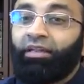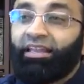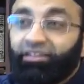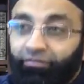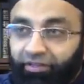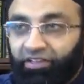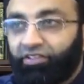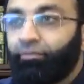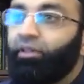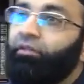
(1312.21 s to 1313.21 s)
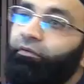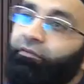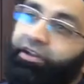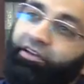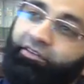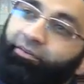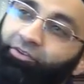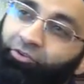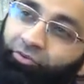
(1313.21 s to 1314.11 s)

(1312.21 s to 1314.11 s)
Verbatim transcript: less flexible when it comes